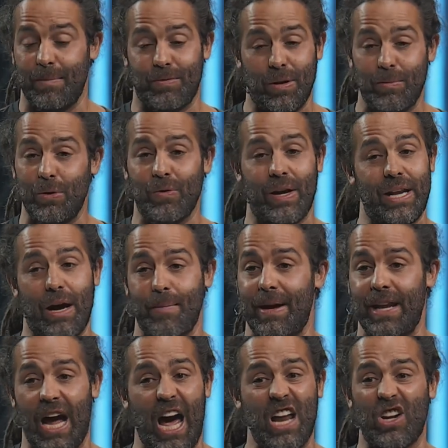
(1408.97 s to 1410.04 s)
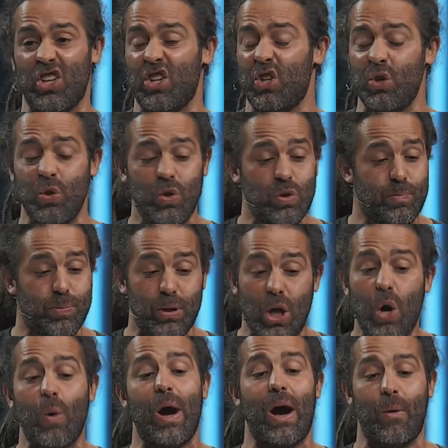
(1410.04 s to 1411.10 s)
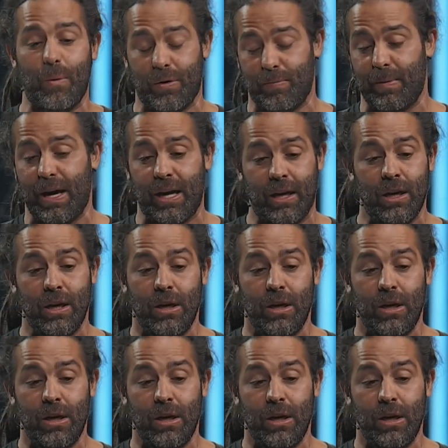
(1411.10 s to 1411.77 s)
Some of you right now, man, I had a huge blowout with my